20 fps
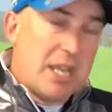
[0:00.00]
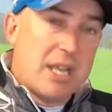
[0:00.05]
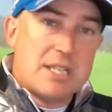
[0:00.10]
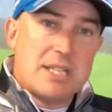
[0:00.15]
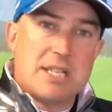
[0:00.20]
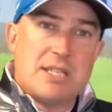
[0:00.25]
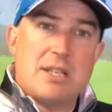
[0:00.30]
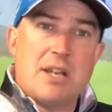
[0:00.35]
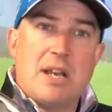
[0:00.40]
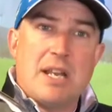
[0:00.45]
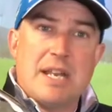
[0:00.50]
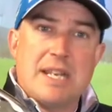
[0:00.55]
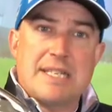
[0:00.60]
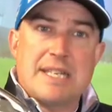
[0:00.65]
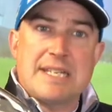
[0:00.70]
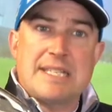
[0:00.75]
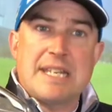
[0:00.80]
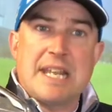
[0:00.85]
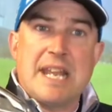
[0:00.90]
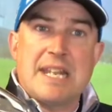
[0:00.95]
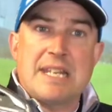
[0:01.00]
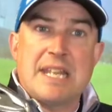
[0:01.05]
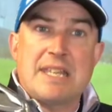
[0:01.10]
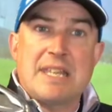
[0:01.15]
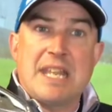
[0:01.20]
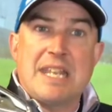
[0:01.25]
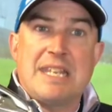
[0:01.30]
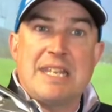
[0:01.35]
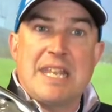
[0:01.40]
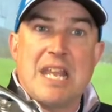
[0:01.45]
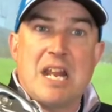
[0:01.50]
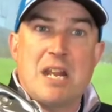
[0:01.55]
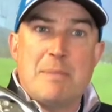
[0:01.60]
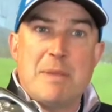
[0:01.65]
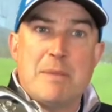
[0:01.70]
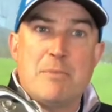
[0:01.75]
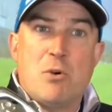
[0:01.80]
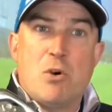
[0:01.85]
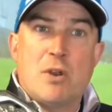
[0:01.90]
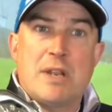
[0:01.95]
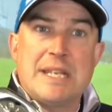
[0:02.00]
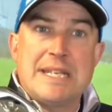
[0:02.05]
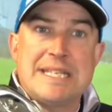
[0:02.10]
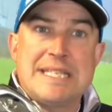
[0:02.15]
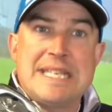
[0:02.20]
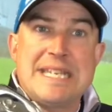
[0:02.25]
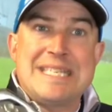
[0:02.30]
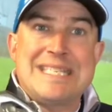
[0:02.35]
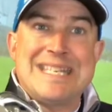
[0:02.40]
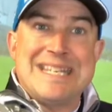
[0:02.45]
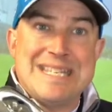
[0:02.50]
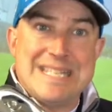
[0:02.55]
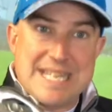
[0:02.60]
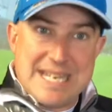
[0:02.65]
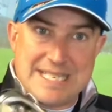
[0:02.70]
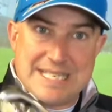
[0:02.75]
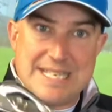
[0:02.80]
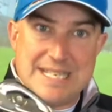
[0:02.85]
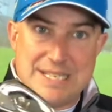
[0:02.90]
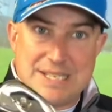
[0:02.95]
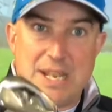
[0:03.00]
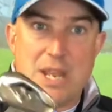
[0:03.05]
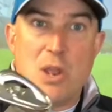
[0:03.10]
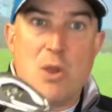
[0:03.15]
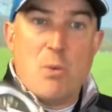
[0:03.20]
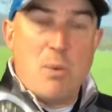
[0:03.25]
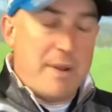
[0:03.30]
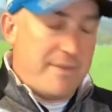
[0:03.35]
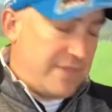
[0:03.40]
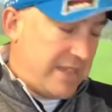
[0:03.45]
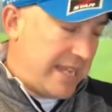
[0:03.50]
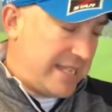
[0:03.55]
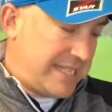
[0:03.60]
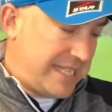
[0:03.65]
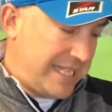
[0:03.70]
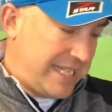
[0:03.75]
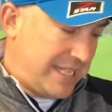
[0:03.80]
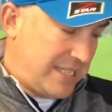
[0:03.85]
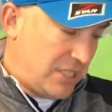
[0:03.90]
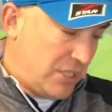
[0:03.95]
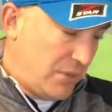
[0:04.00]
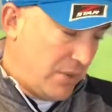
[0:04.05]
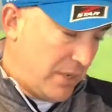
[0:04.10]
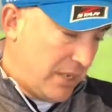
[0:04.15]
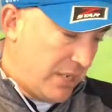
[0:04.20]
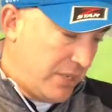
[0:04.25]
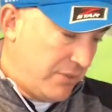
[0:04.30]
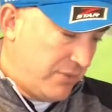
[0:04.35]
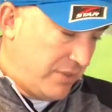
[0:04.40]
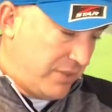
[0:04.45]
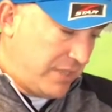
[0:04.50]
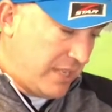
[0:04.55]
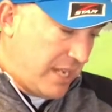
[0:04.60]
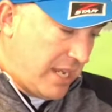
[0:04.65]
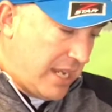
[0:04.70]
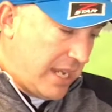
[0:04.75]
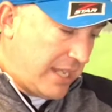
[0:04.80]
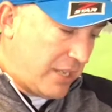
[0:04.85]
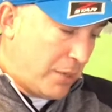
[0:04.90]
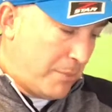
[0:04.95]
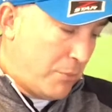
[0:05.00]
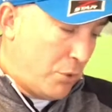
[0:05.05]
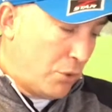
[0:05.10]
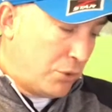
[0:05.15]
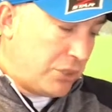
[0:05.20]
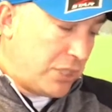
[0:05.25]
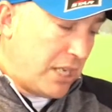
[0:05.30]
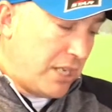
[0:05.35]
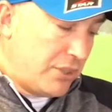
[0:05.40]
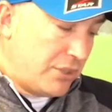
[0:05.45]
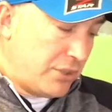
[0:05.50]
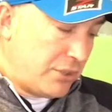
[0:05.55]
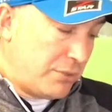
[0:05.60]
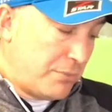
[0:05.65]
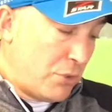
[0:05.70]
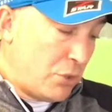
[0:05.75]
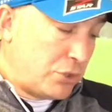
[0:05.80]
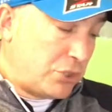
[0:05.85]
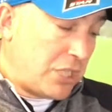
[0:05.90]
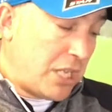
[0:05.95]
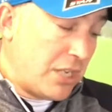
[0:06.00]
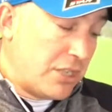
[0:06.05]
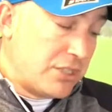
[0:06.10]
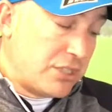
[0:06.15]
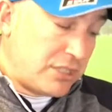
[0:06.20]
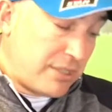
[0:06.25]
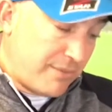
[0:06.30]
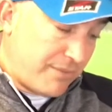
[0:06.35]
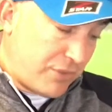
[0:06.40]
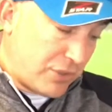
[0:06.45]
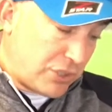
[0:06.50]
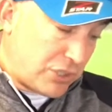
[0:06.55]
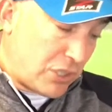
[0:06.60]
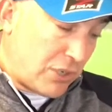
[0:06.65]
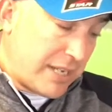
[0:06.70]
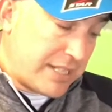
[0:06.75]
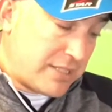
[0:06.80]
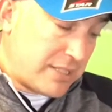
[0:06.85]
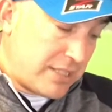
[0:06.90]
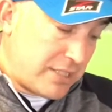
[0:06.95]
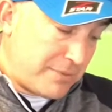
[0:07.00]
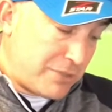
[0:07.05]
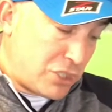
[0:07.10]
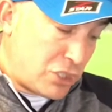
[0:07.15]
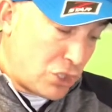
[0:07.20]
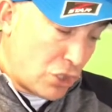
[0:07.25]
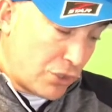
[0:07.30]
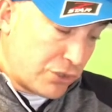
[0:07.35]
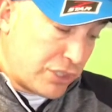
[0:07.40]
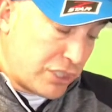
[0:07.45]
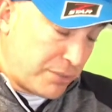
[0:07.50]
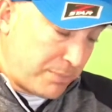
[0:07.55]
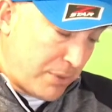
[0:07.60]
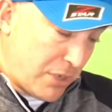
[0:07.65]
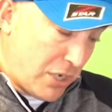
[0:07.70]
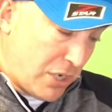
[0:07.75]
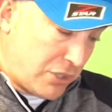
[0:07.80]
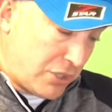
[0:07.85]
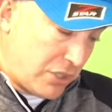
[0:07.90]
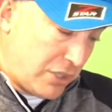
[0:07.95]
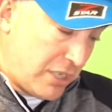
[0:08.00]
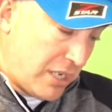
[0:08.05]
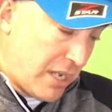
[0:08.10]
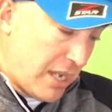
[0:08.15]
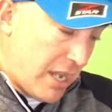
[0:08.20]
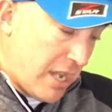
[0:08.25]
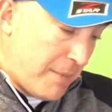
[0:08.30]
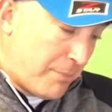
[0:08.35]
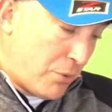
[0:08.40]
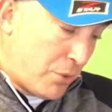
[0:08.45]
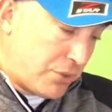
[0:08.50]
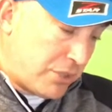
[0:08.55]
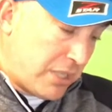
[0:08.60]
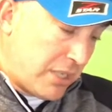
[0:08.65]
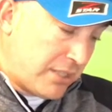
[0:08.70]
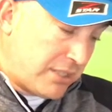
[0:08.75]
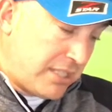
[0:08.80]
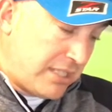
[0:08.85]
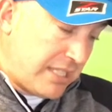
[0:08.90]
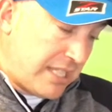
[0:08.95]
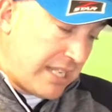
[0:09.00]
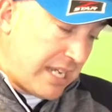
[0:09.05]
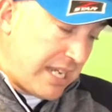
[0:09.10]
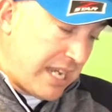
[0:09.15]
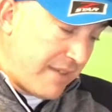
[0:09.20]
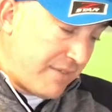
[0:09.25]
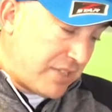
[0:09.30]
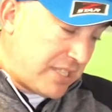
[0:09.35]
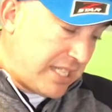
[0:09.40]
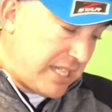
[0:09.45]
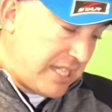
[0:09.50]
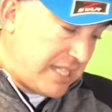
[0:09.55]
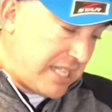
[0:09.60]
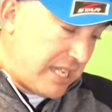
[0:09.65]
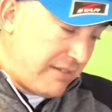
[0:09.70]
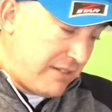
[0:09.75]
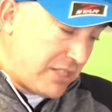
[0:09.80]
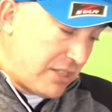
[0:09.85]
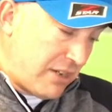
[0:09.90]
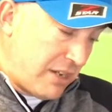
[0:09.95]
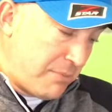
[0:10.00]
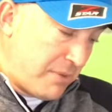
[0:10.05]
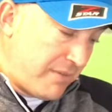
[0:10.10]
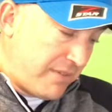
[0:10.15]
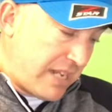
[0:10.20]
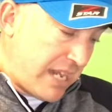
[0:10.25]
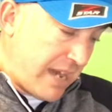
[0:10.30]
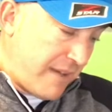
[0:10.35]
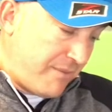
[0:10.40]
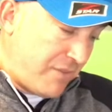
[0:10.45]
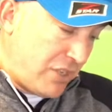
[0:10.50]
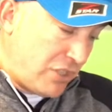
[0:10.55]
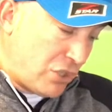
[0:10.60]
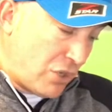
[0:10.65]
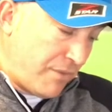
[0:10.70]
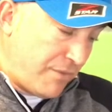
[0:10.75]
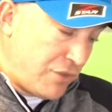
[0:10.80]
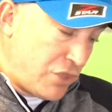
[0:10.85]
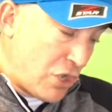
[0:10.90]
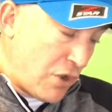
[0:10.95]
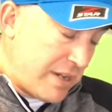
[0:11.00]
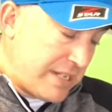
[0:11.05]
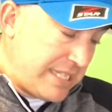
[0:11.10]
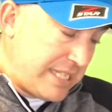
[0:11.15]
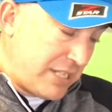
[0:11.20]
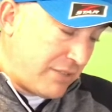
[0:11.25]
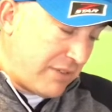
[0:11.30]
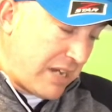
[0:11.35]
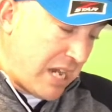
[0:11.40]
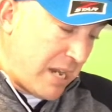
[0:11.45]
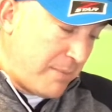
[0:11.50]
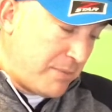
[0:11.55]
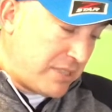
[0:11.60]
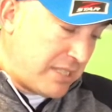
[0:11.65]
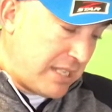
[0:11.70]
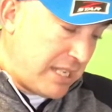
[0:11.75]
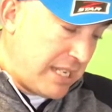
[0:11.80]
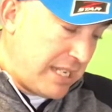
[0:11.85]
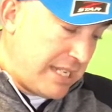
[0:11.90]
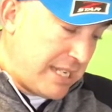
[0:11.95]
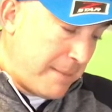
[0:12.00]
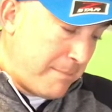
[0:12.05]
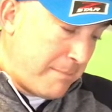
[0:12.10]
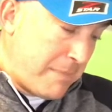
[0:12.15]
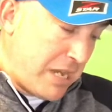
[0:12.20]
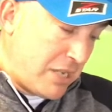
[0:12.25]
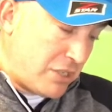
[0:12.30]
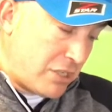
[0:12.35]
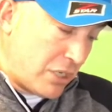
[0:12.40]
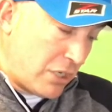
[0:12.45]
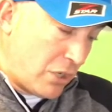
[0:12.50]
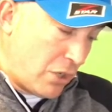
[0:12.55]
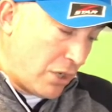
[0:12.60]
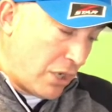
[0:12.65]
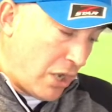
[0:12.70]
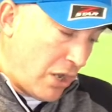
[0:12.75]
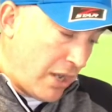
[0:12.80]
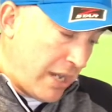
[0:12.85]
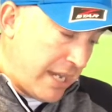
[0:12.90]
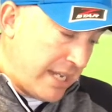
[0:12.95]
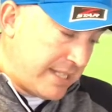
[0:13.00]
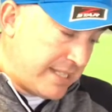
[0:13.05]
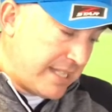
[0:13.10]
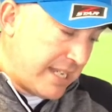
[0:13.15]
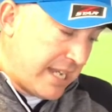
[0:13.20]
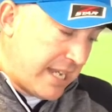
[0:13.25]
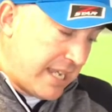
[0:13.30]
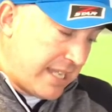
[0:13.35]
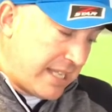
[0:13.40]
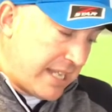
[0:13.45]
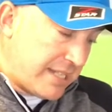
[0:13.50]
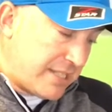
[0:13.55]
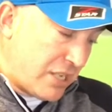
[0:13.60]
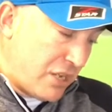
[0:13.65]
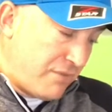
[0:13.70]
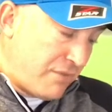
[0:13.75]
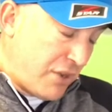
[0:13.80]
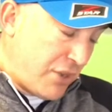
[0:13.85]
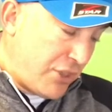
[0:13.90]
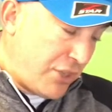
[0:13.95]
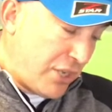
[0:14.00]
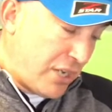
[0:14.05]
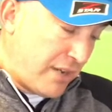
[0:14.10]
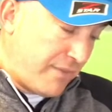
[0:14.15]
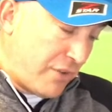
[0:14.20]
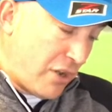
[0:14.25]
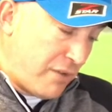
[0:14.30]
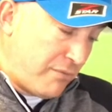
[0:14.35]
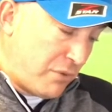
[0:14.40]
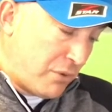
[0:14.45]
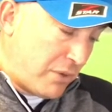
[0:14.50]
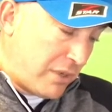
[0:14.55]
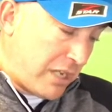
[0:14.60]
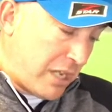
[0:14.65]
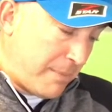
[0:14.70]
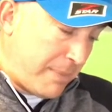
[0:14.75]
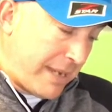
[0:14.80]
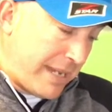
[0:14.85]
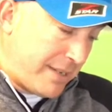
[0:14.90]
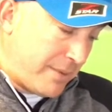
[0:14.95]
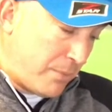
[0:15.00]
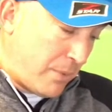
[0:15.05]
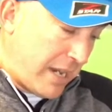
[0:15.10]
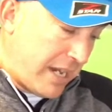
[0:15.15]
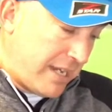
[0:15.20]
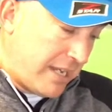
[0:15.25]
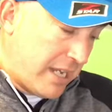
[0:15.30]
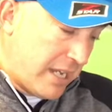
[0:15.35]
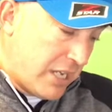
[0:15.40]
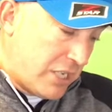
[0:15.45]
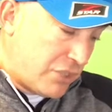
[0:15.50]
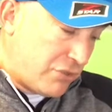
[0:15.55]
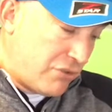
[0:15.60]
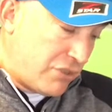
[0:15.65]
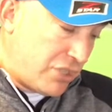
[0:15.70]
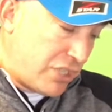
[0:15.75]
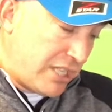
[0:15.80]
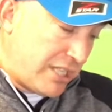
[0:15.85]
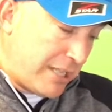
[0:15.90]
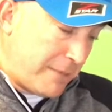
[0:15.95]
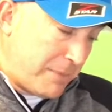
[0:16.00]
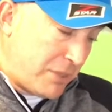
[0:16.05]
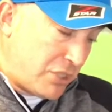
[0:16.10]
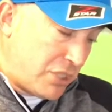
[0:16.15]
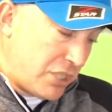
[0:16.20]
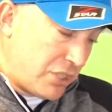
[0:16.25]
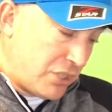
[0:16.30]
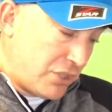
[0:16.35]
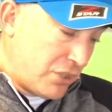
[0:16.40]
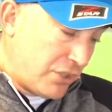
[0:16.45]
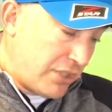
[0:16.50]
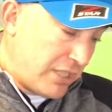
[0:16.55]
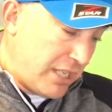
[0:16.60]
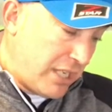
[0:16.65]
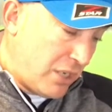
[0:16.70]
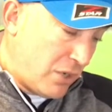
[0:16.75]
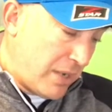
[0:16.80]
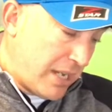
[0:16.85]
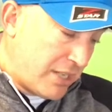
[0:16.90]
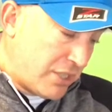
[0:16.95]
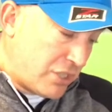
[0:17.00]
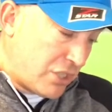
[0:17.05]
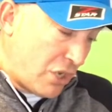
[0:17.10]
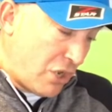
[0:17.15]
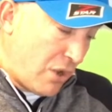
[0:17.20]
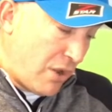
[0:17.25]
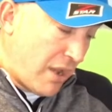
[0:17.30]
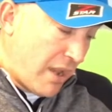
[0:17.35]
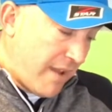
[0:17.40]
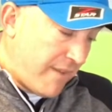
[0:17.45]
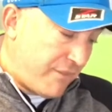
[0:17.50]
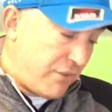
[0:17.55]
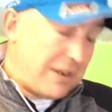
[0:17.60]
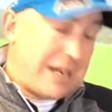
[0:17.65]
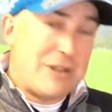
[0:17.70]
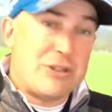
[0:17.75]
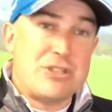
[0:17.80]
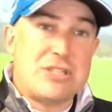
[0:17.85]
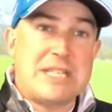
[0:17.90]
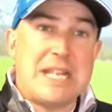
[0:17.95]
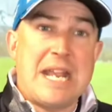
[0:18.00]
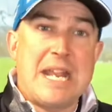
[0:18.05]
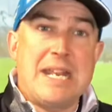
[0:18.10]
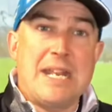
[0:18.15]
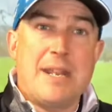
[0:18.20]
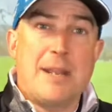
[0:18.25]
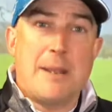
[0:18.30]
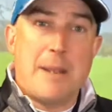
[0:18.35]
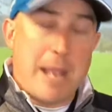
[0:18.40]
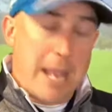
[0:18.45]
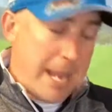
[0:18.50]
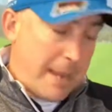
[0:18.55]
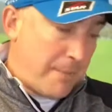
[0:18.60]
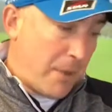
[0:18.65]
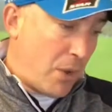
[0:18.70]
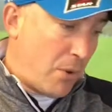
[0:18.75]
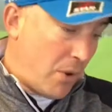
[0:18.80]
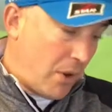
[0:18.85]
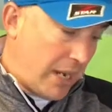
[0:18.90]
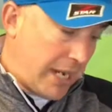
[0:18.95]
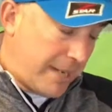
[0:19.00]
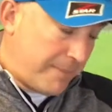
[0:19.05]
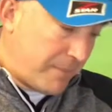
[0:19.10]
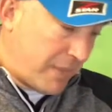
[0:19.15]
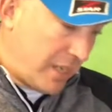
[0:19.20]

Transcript: So Titleist are saying that they can get a bit more consistent distance with their T200. They've got more tungsten for tighter shot dispersion, more tungsten than any other T-Series iron, with an average of 90 grams in the mid to long irons. That's over a third of overall club head weight, strategically positioned on the heel and toe for outstanding MOI.